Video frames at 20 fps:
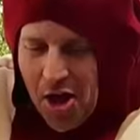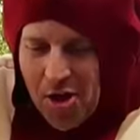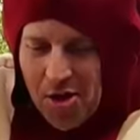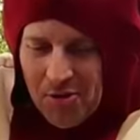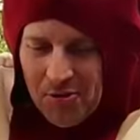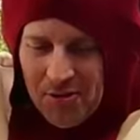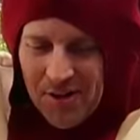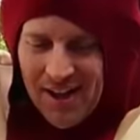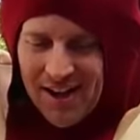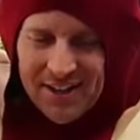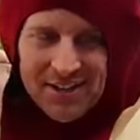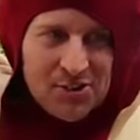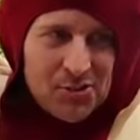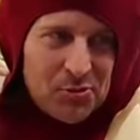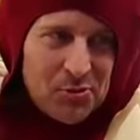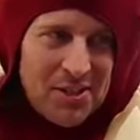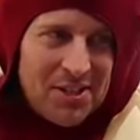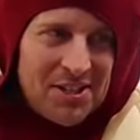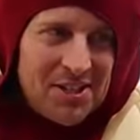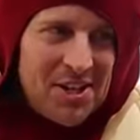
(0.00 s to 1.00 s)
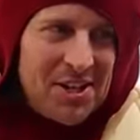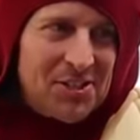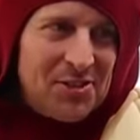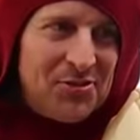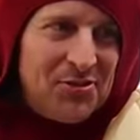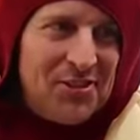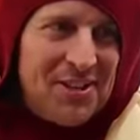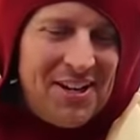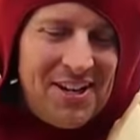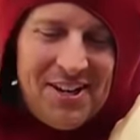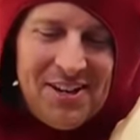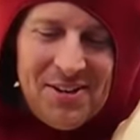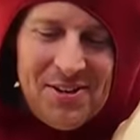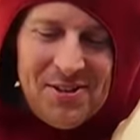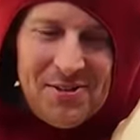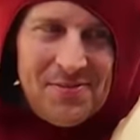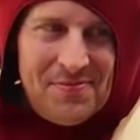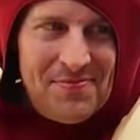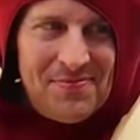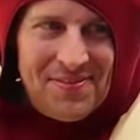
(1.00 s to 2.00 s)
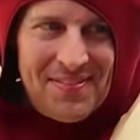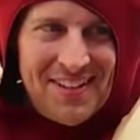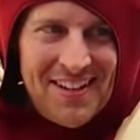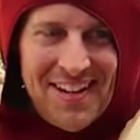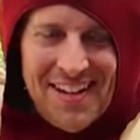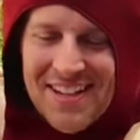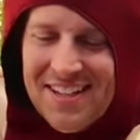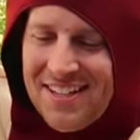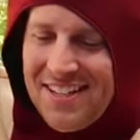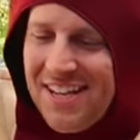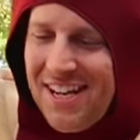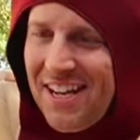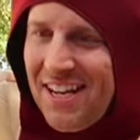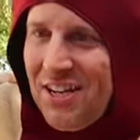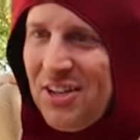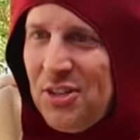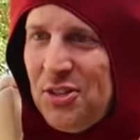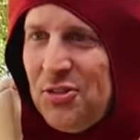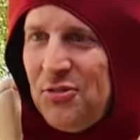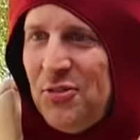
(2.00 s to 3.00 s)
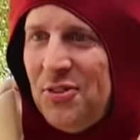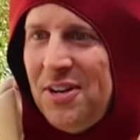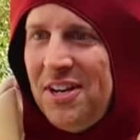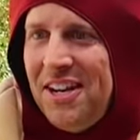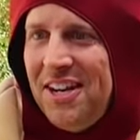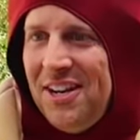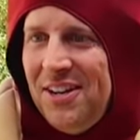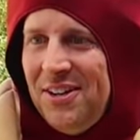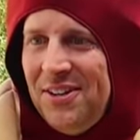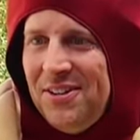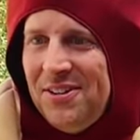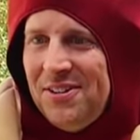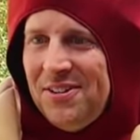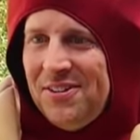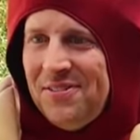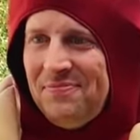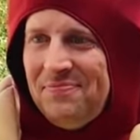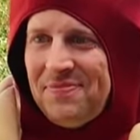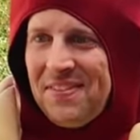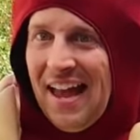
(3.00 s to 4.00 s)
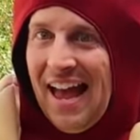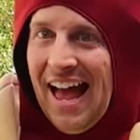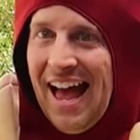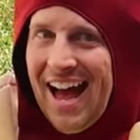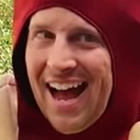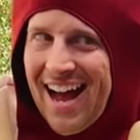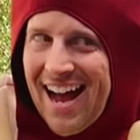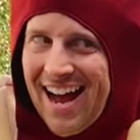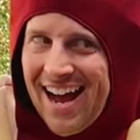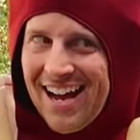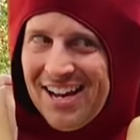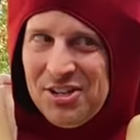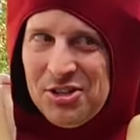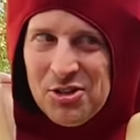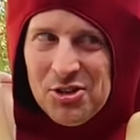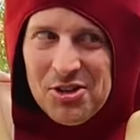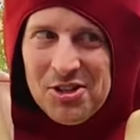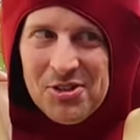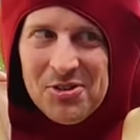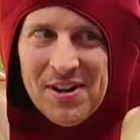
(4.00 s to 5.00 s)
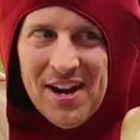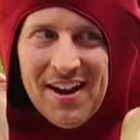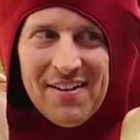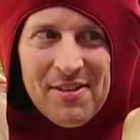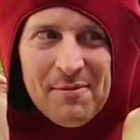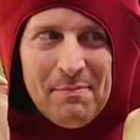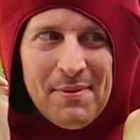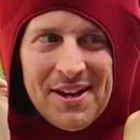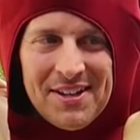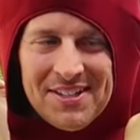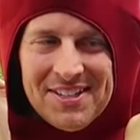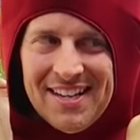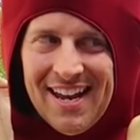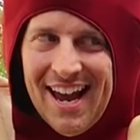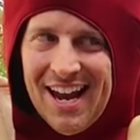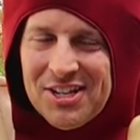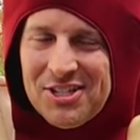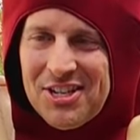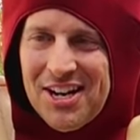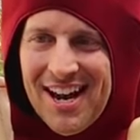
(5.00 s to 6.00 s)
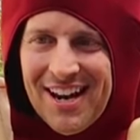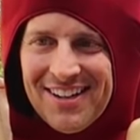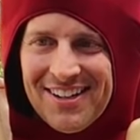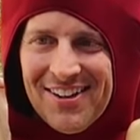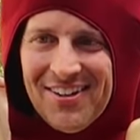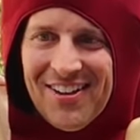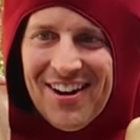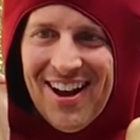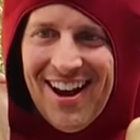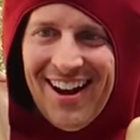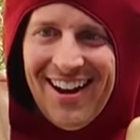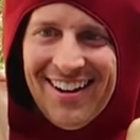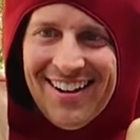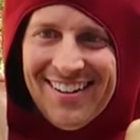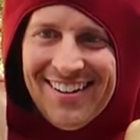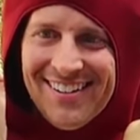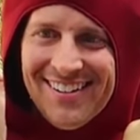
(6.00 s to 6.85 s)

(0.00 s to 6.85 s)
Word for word: All right, SweeTarts for you, Skittles for you. I sure do have the best Snack Shack, don't I?